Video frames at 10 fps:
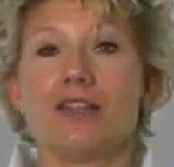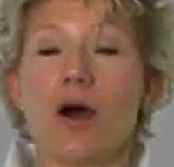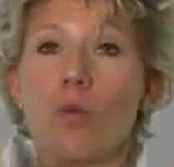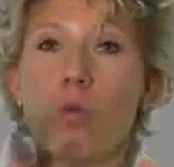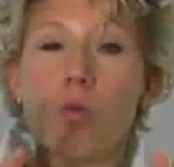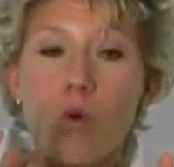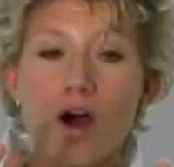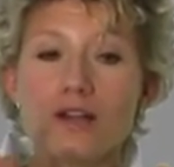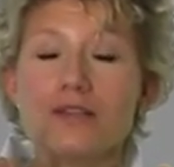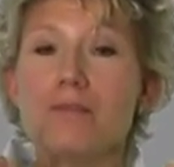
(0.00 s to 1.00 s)
That
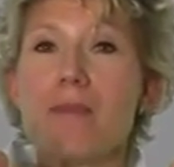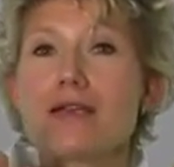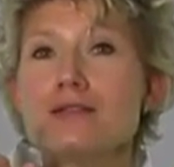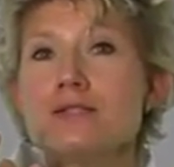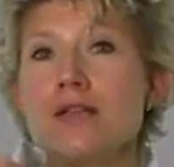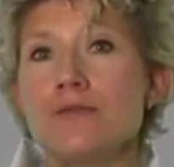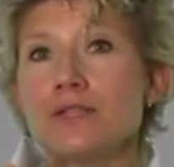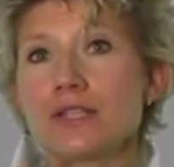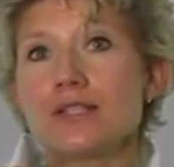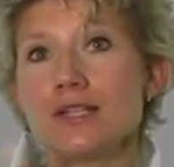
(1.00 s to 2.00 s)
one
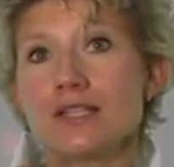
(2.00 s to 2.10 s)
magnificent